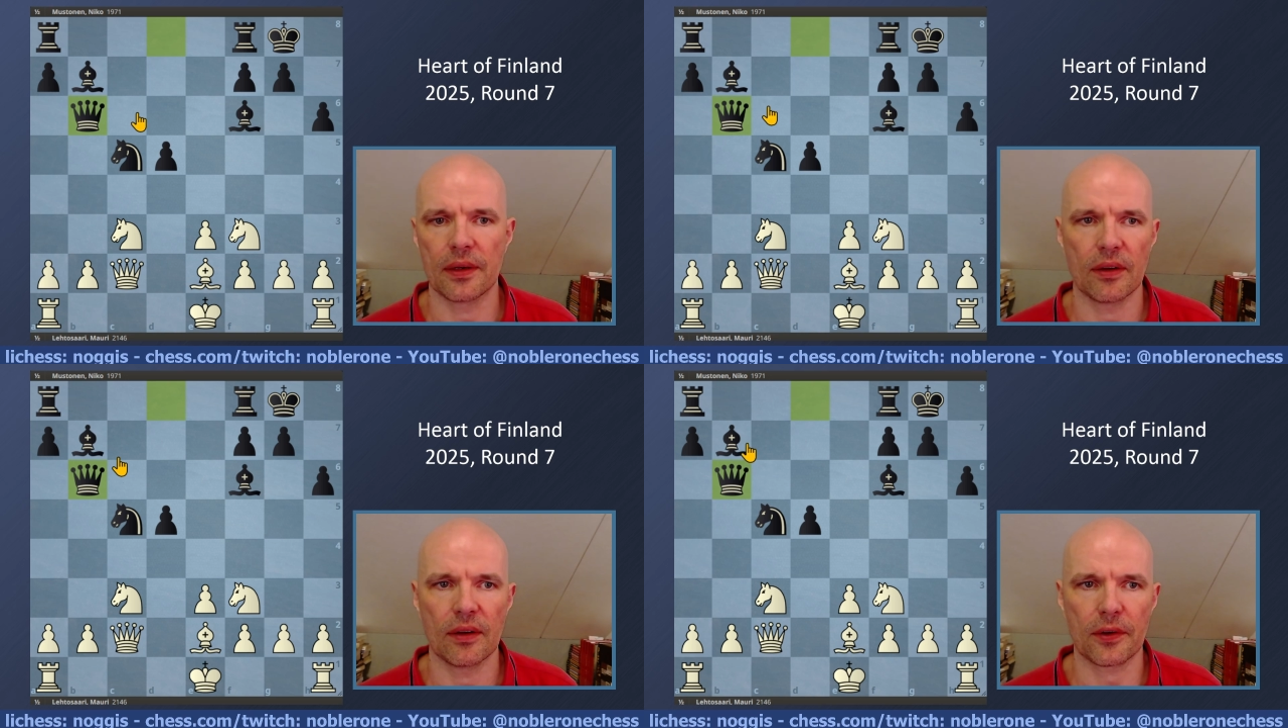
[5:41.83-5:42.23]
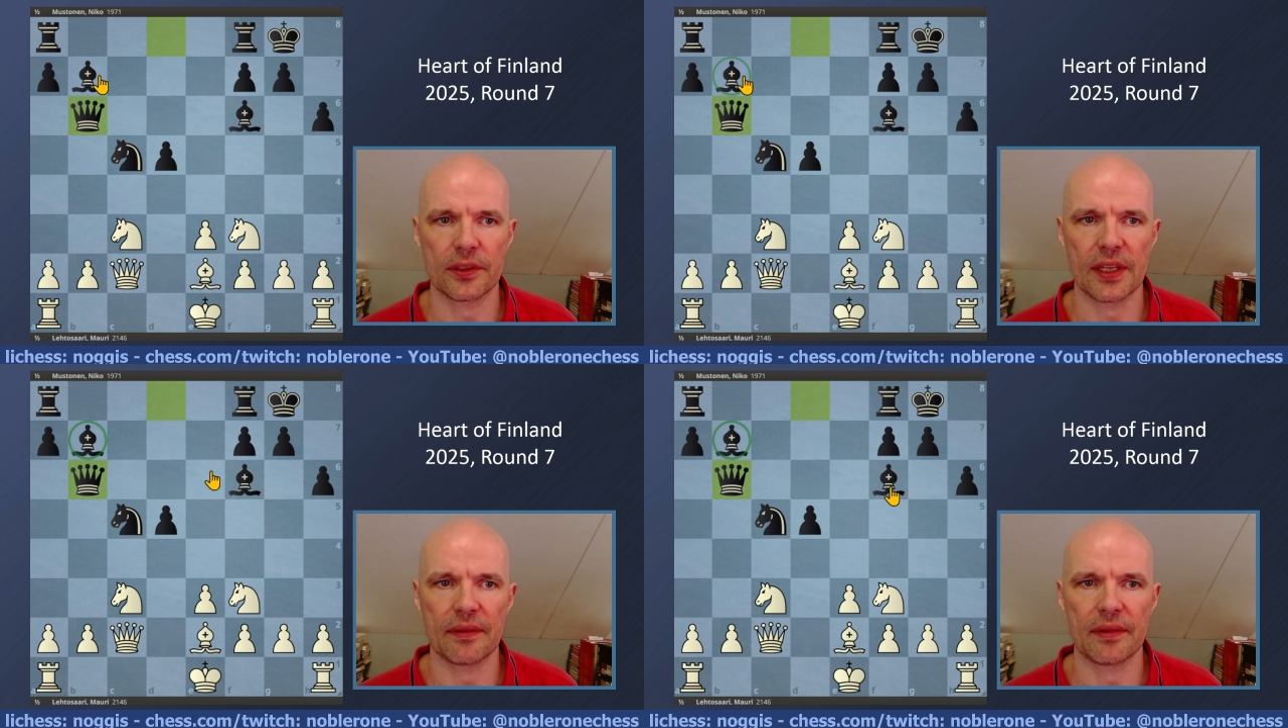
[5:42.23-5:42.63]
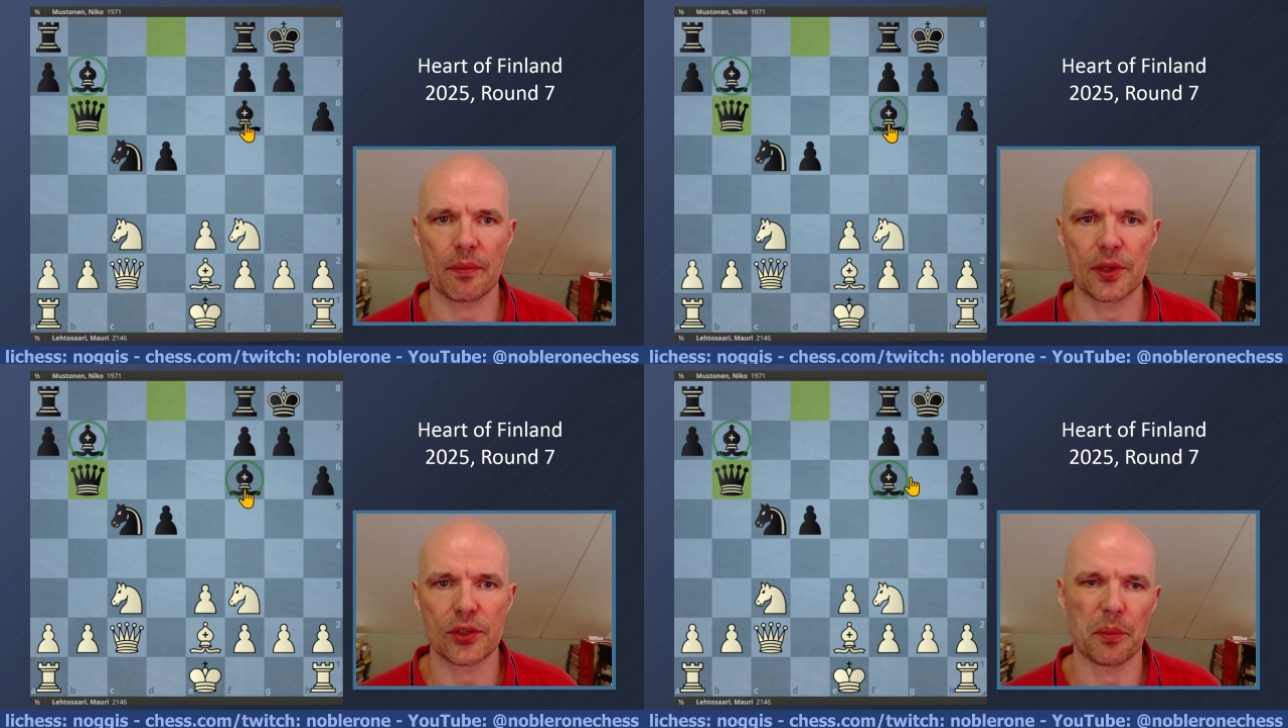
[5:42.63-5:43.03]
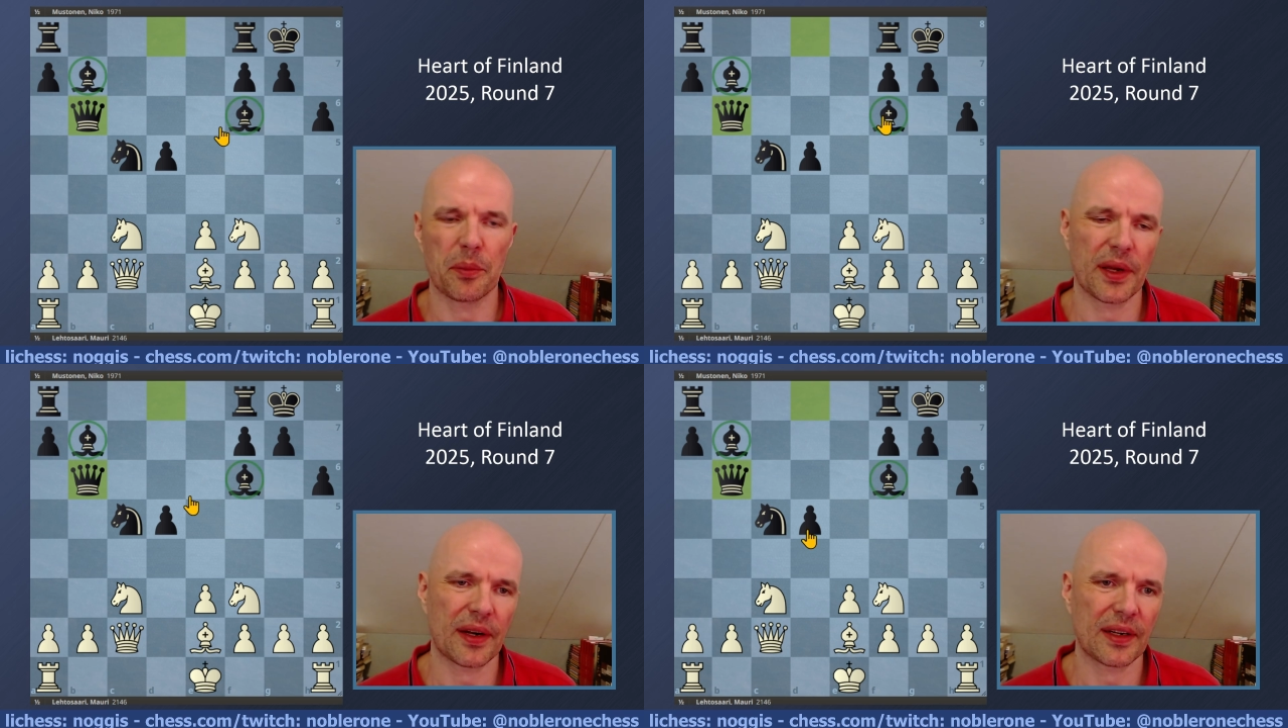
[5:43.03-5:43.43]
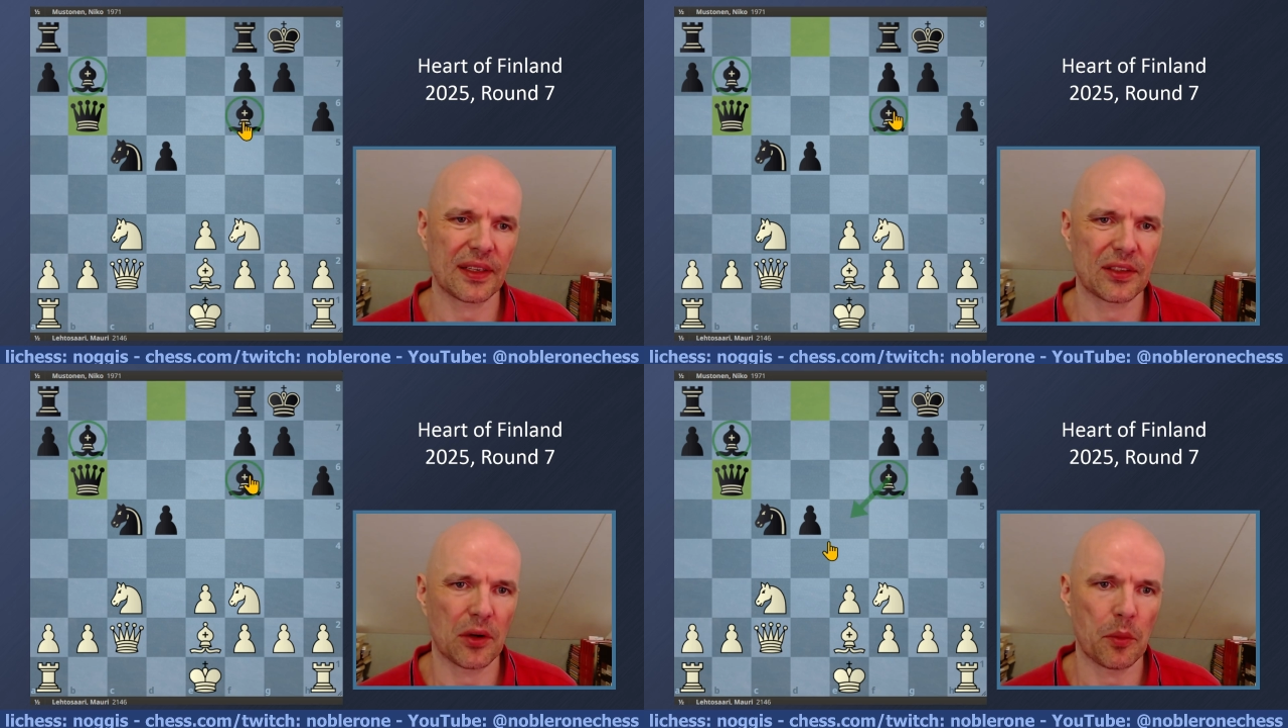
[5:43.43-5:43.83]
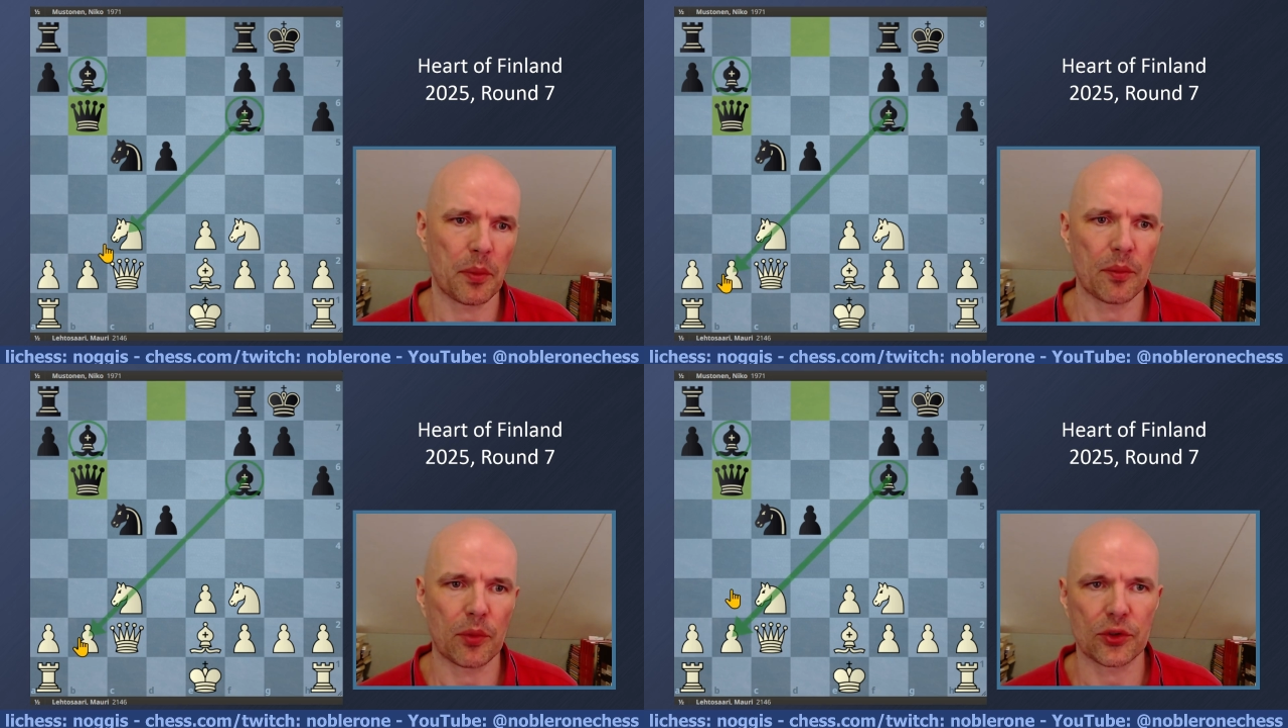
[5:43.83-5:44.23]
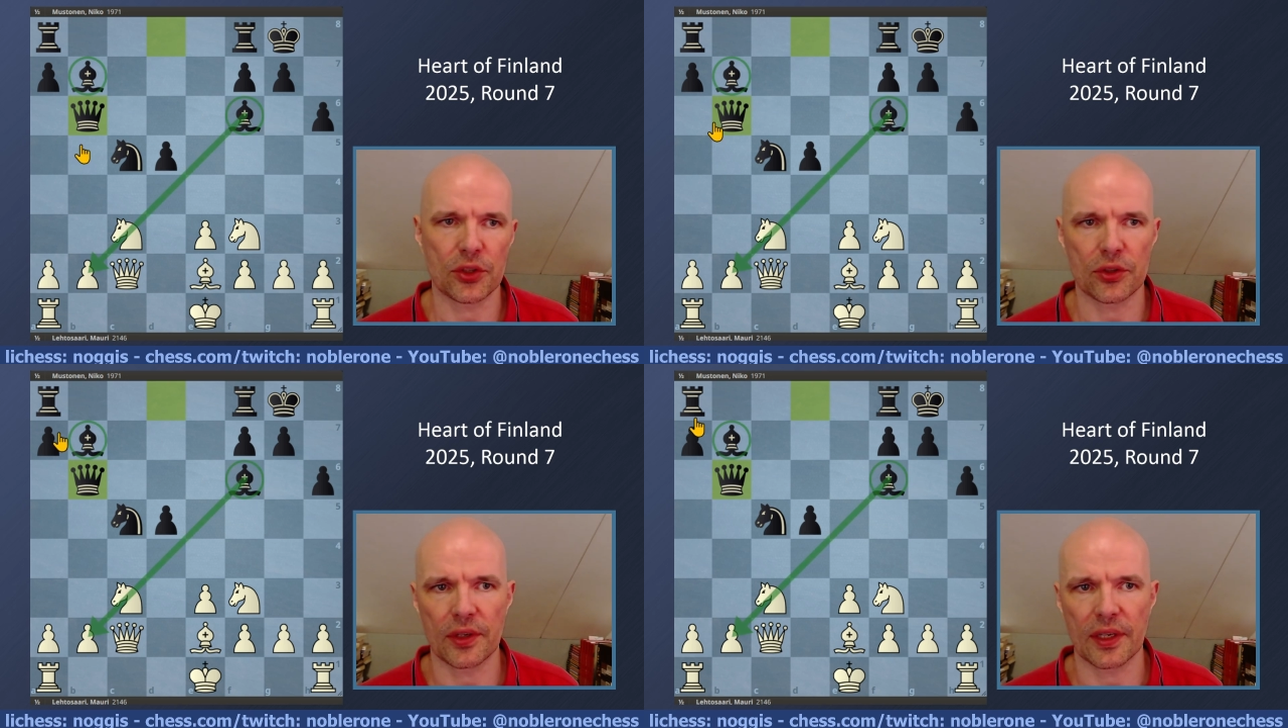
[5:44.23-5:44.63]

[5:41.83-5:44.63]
Of course they have the bishop pair and it's open position,